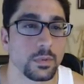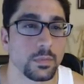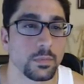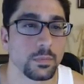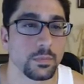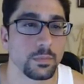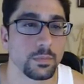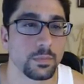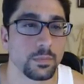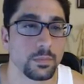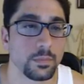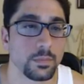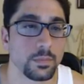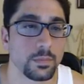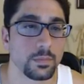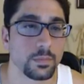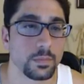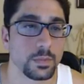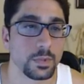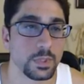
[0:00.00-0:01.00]
Mm-hmm.
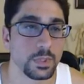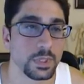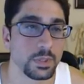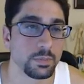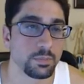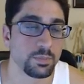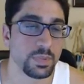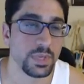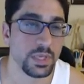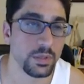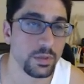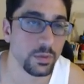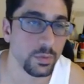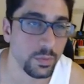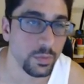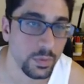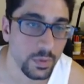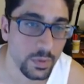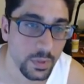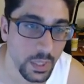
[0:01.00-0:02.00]
He bit you.
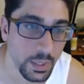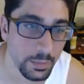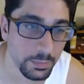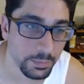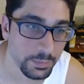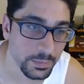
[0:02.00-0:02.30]
Um.